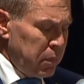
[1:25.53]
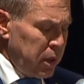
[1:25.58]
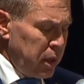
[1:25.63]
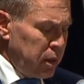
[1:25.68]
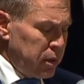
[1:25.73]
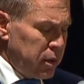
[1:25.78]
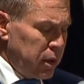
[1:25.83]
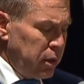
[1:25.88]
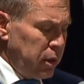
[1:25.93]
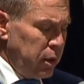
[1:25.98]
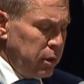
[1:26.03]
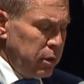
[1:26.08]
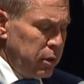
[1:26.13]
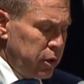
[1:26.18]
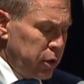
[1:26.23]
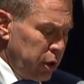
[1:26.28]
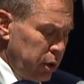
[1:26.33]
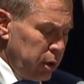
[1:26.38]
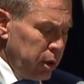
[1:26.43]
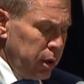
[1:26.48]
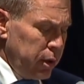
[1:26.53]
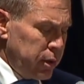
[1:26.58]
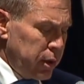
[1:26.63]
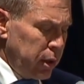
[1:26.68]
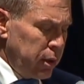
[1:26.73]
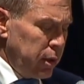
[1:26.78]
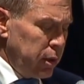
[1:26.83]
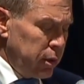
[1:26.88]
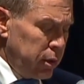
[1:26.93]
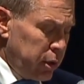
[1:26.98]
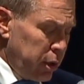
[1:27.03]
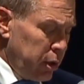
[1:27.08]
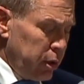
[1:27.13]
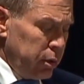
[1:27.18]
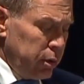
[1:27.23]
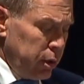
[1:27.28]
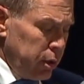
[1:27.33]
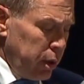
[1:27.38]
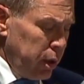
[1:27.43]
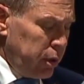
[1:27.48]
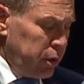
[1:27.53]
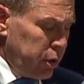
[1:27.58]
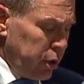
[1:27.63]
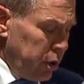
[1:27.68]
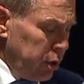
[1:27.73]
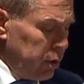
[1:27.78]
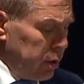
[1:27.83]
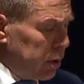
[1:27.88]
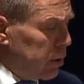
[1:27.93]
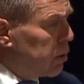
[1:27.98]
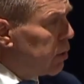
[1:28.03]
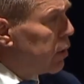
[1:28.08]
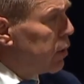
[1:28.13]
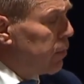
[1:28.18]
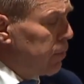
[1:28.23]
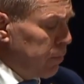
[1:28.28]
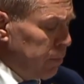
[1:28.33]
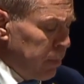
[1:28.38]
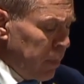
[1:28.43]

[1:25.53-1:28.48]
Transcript: is an eternity.